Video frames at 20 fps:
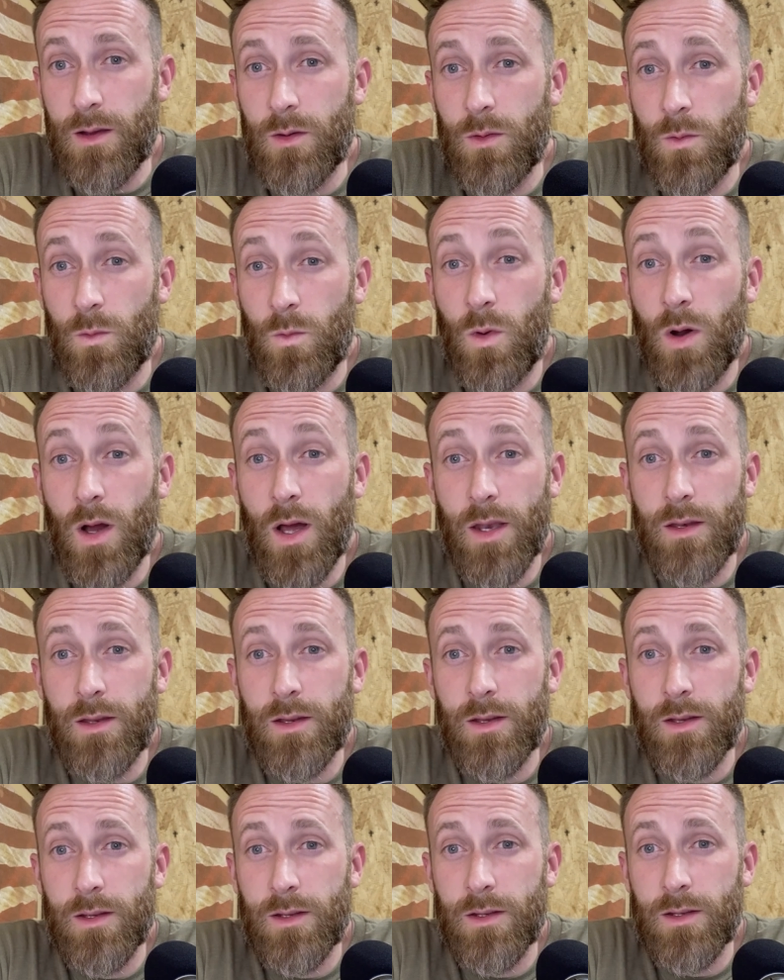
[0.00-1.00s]
want
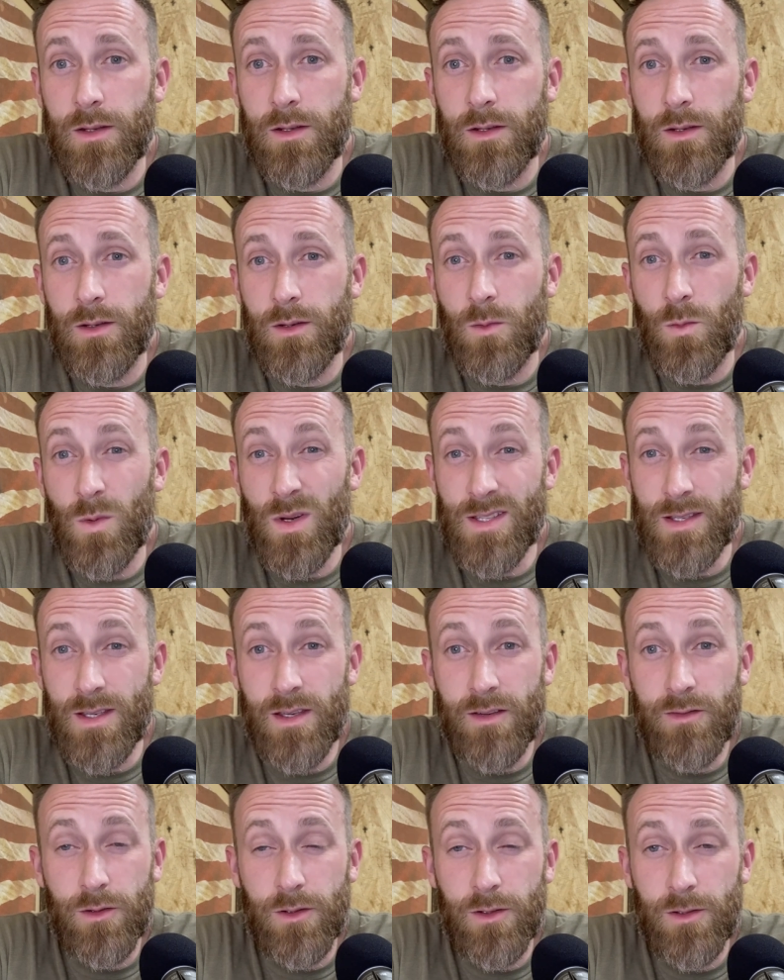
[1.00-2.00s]
what's
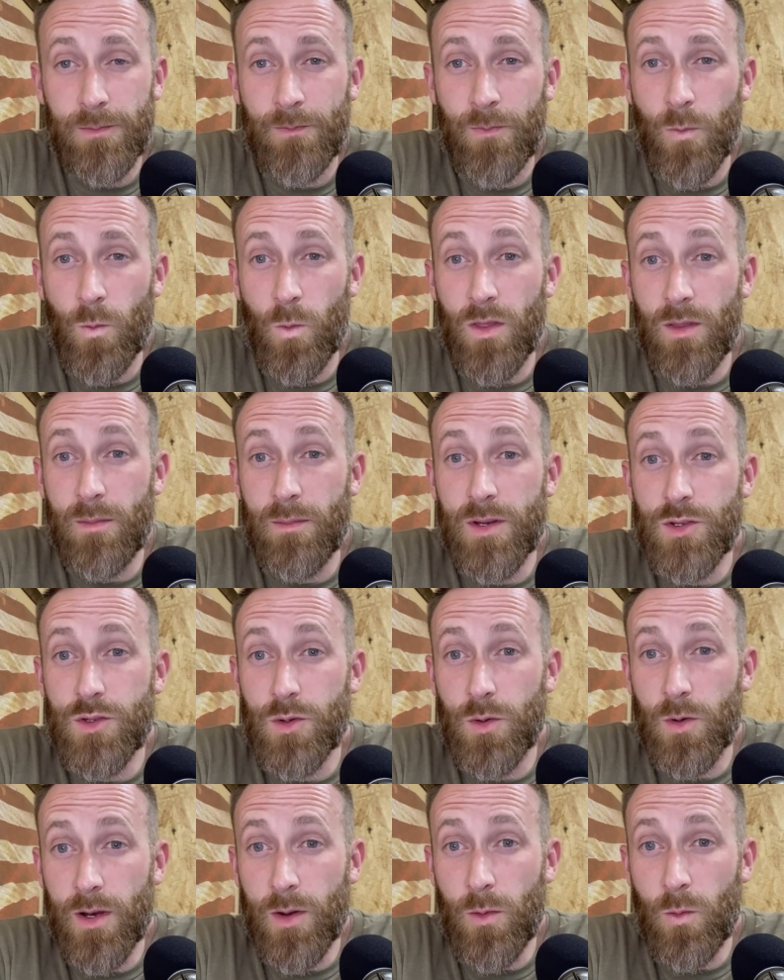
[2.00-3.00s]
evil, where the
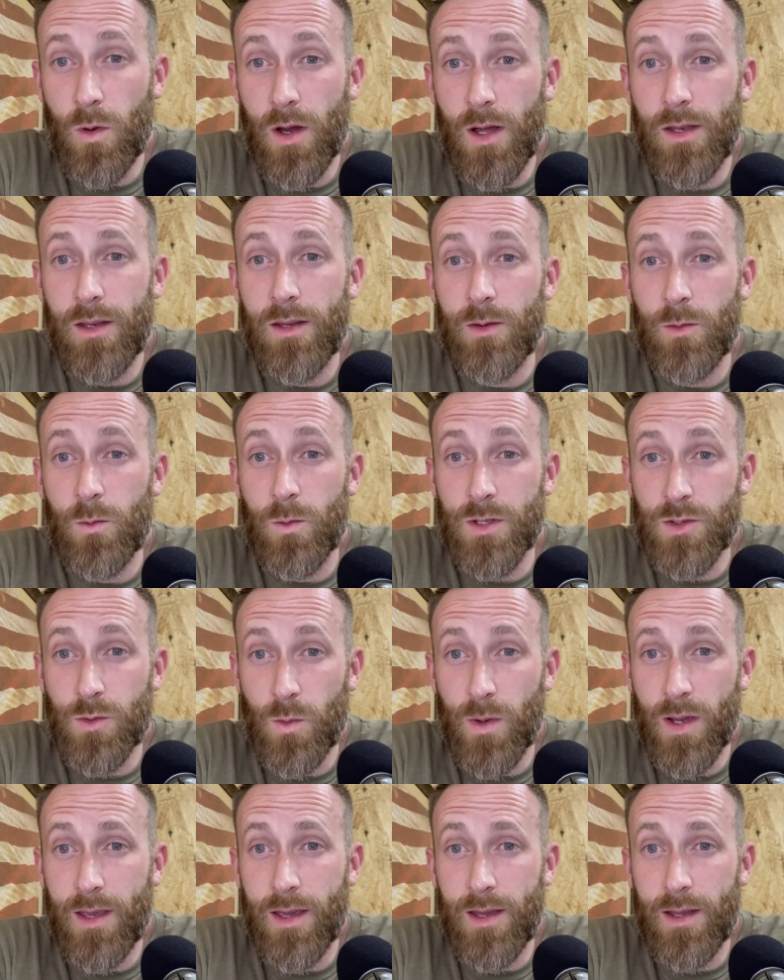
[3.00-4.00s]
majority want what's
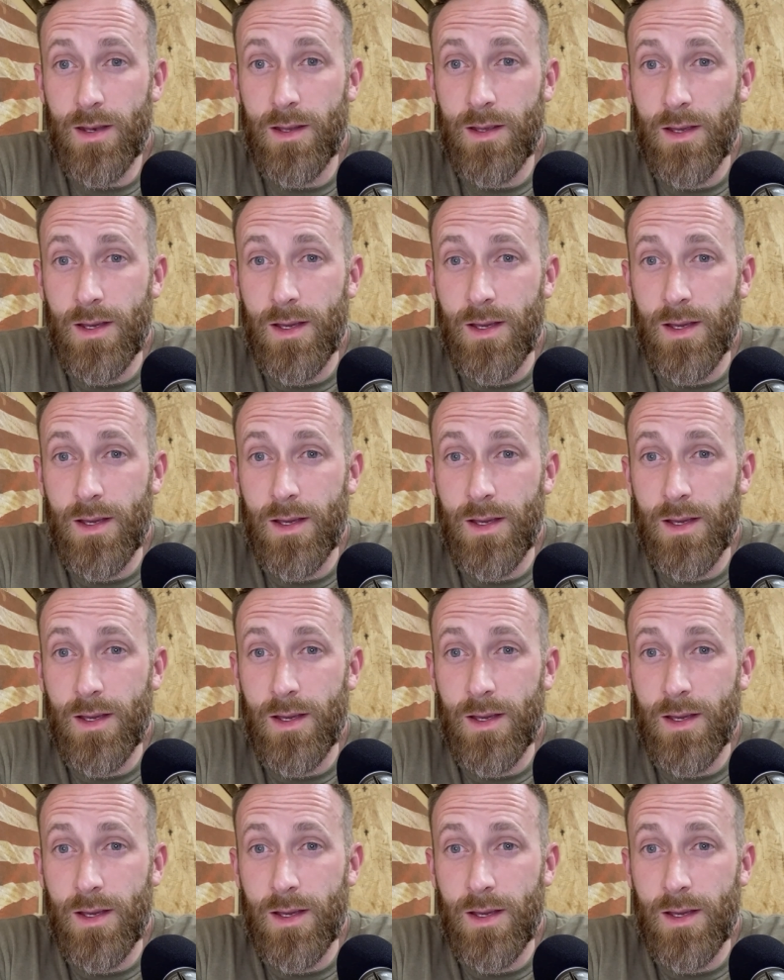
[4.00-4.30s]
wicked.